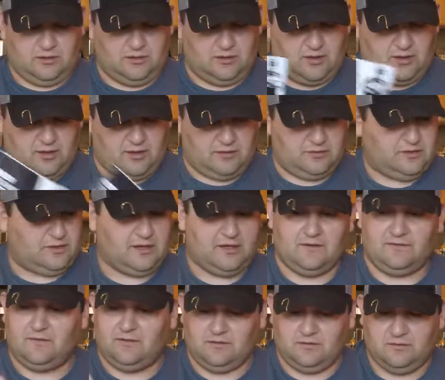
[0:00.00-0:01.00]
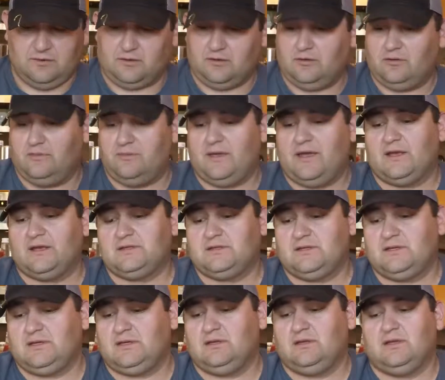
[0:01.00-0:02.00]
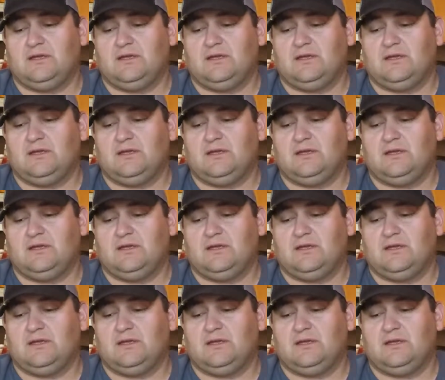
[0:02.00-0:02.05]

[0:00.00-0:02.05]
They give you a little magazine.